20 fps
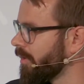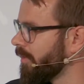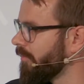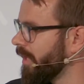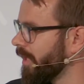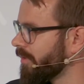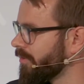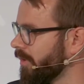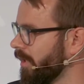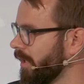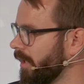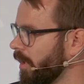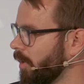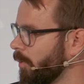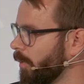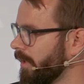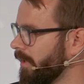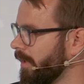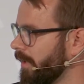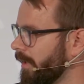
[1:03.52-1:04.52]
do we actually know
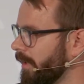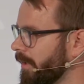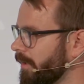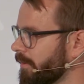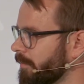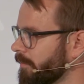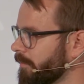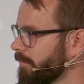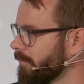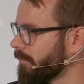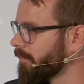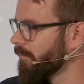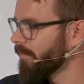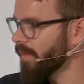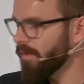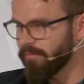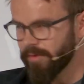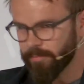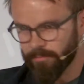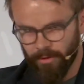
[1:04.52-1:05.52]
what they need?
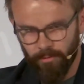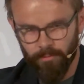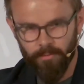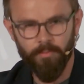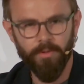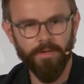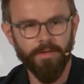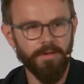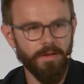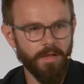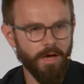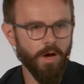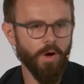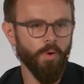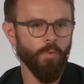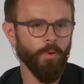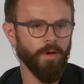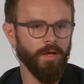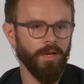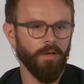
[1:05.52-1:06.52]
We probably
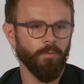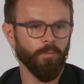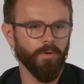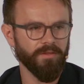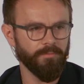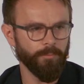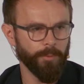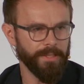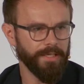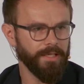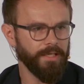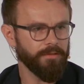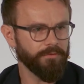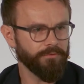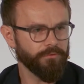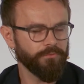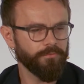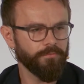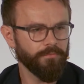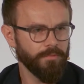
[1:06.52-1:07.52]
know well what we need,
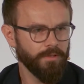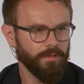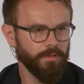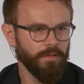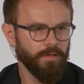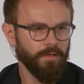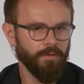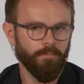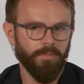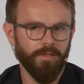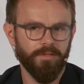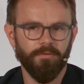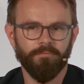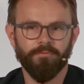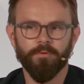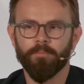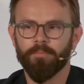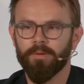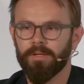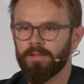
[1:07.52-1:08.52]
but
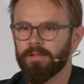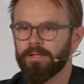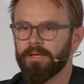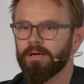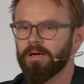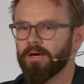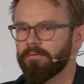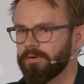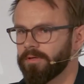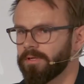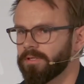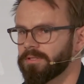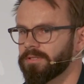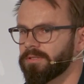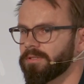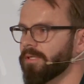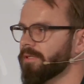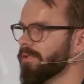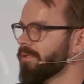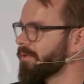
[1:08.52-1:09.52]
if you build a governance
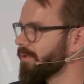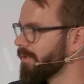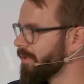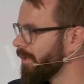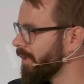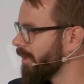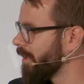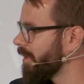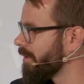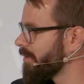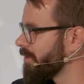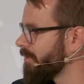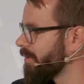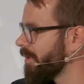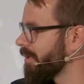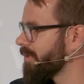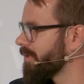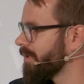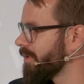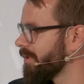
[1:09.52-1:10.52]

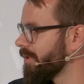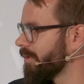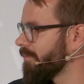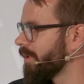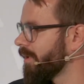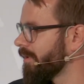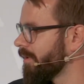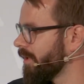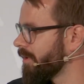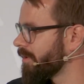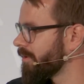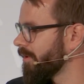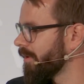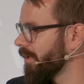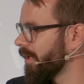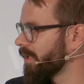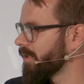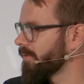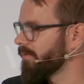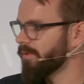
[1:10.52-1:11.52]
system that needs to
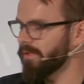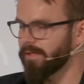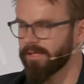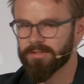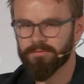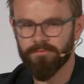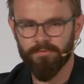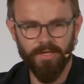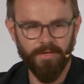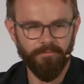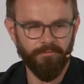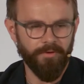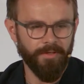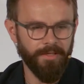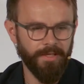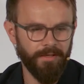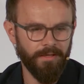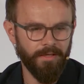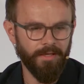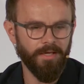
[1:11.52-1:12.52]
last for the next 5 or
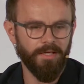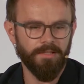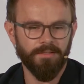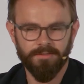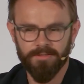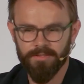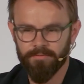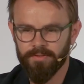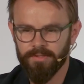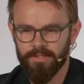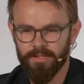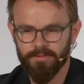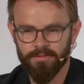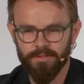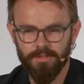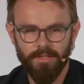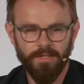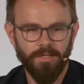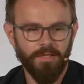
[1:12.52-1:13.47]
7 years,